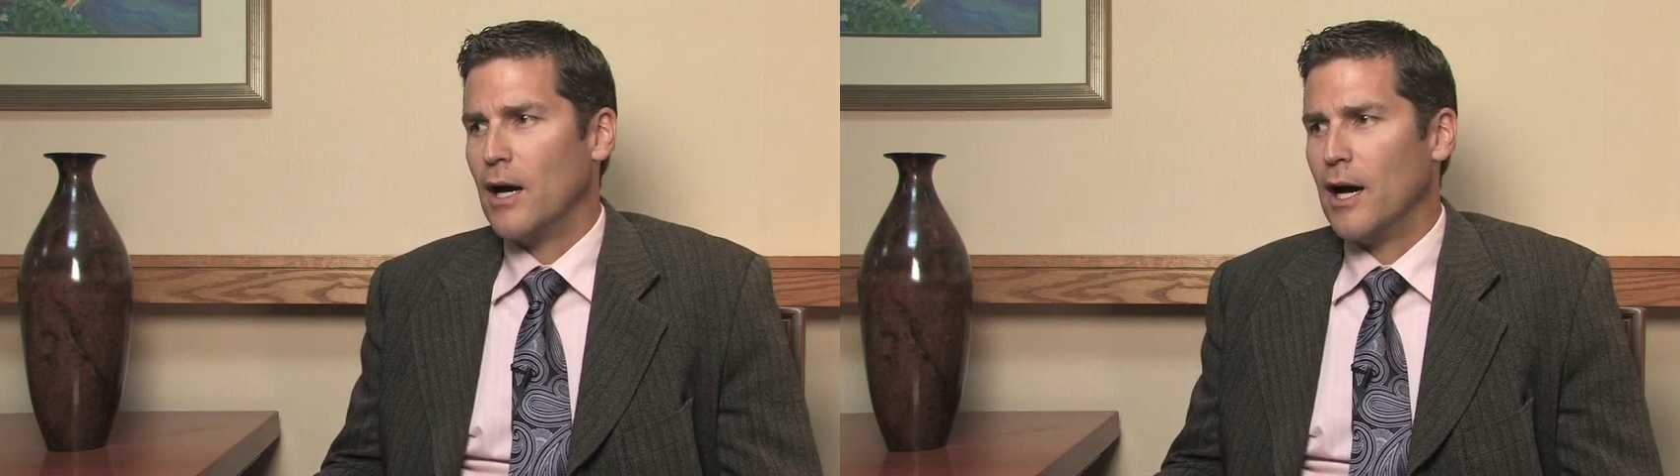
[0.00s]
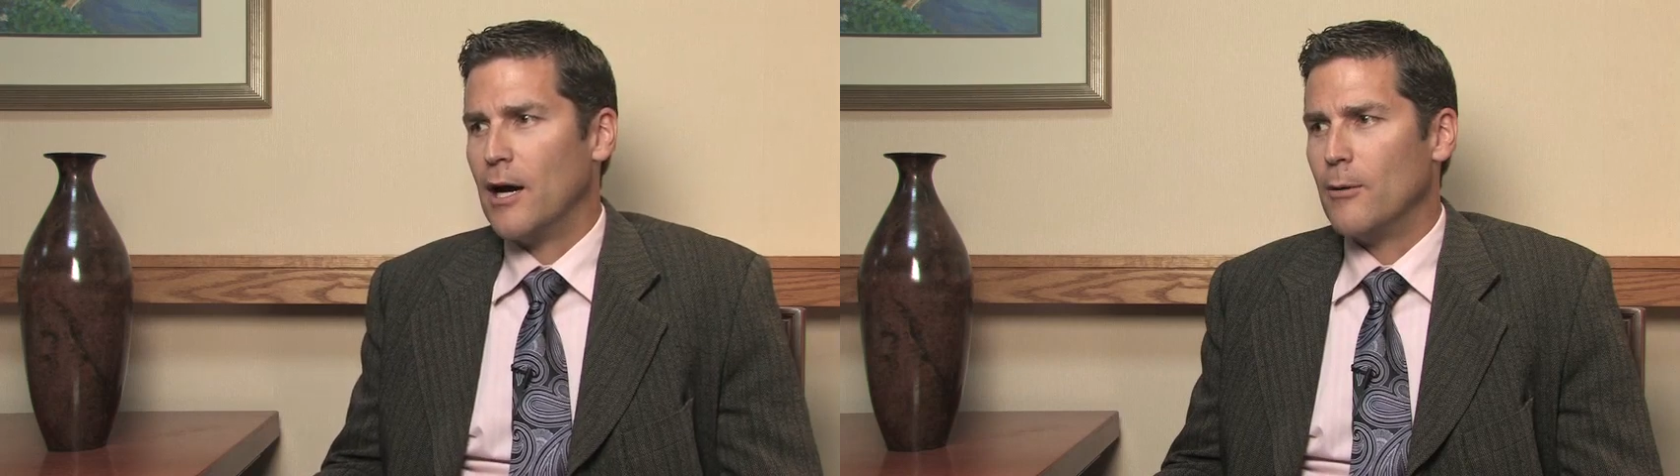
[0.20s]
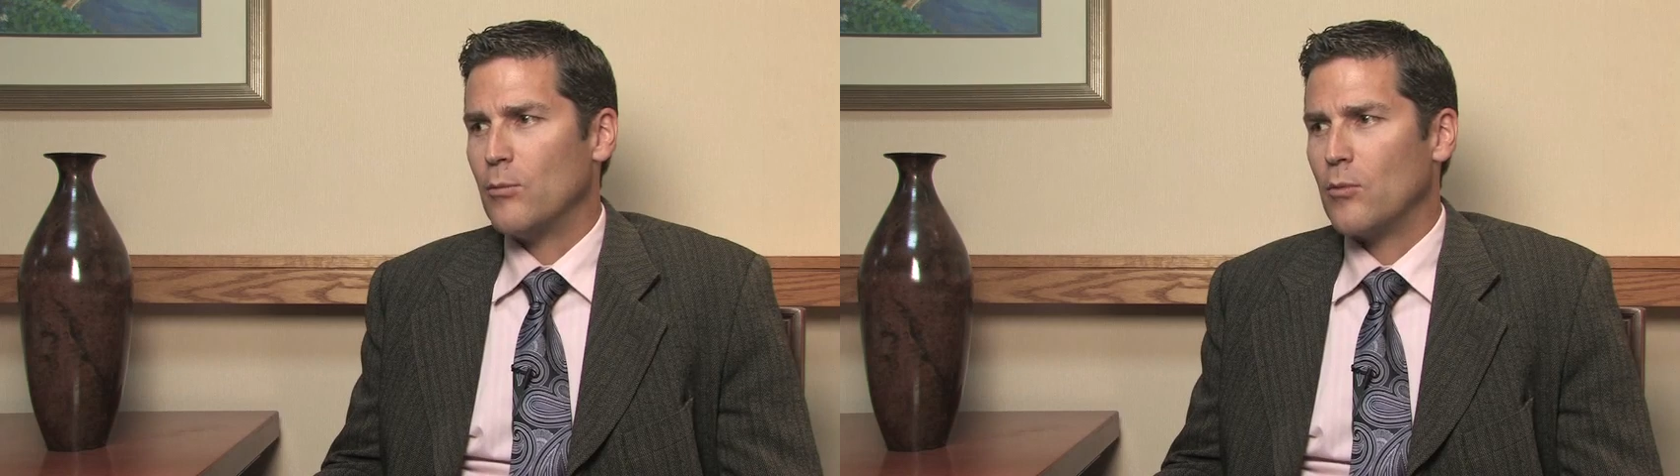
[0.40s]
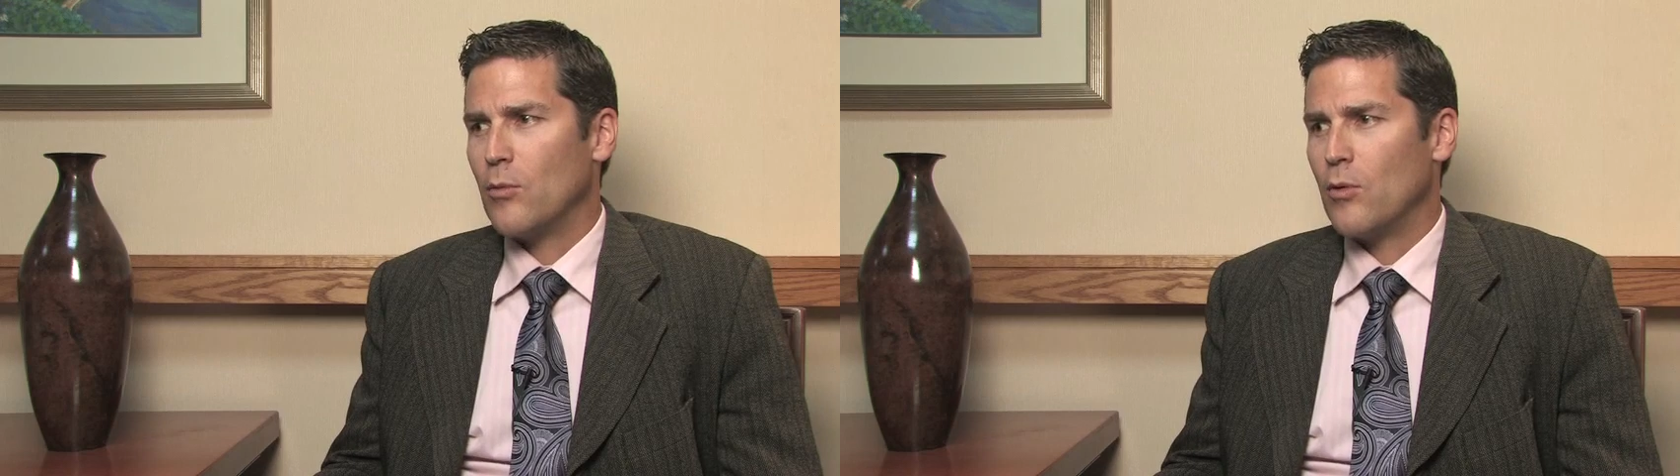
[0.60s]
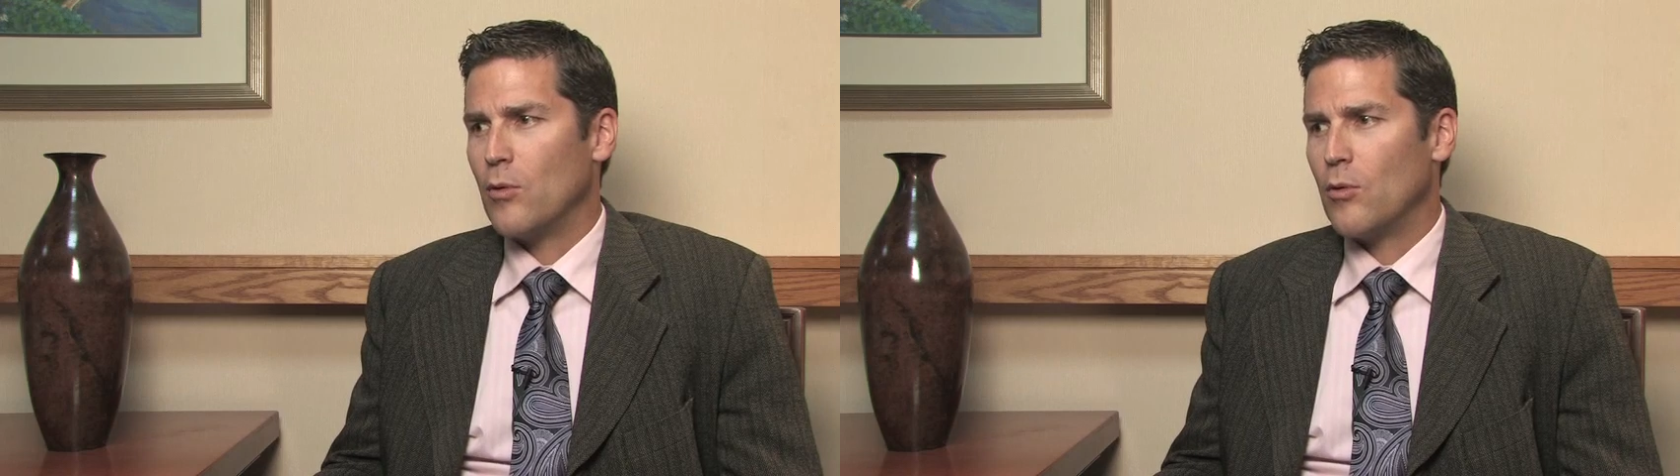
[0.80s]
To
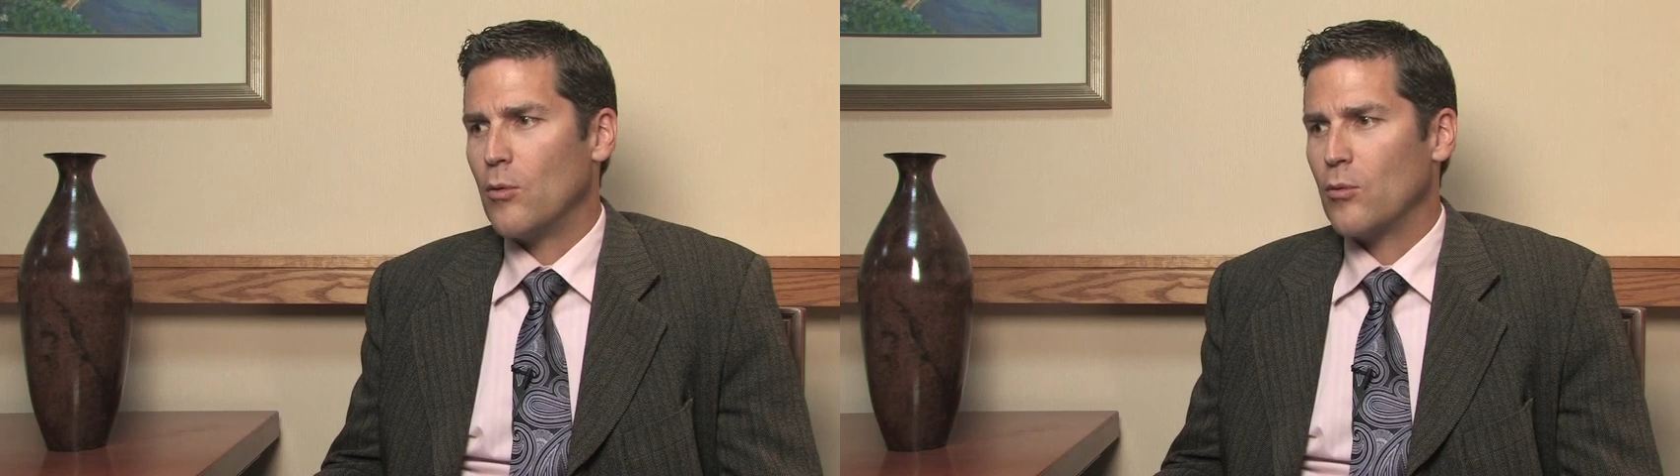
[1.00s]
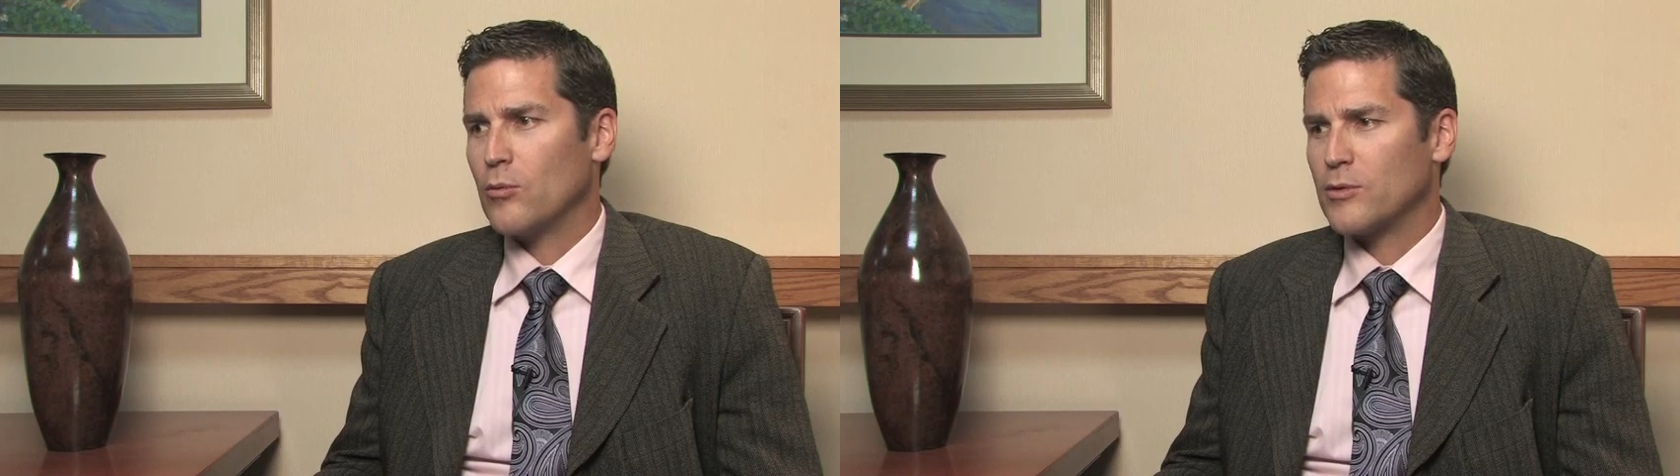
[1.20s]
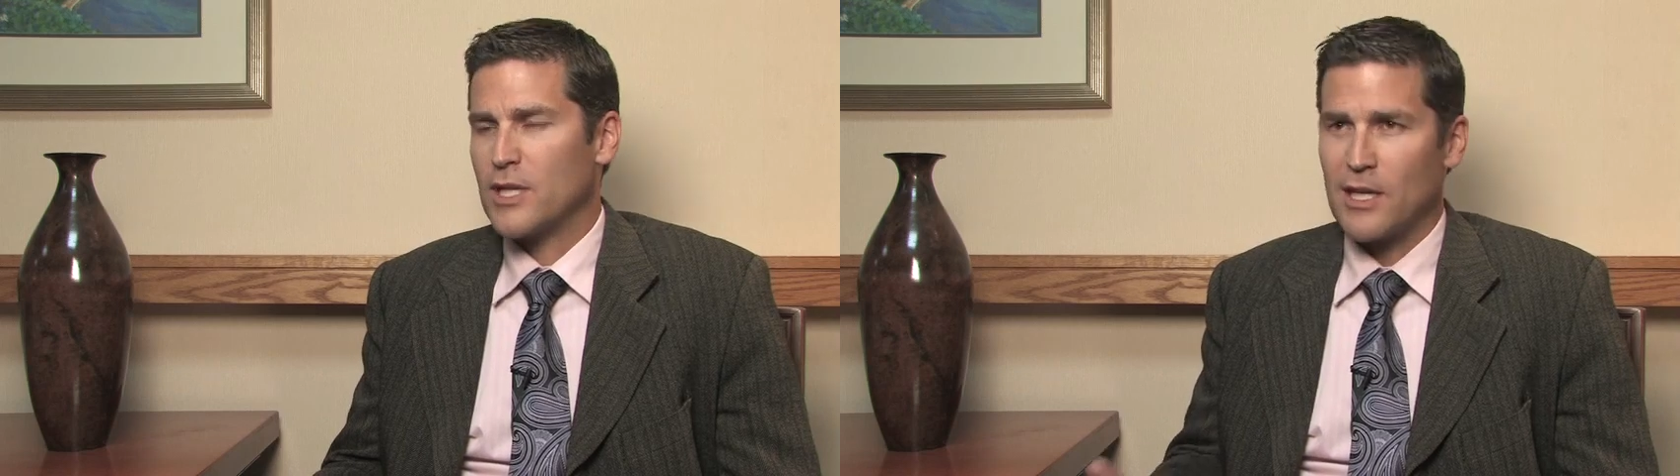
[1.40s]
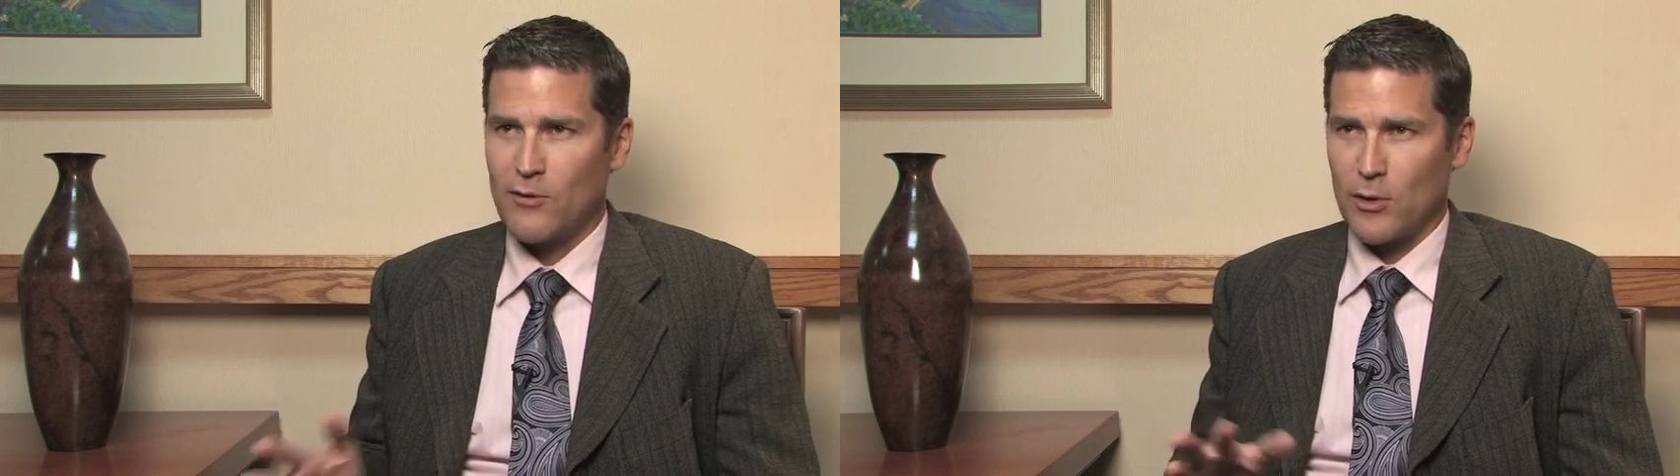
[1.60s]
give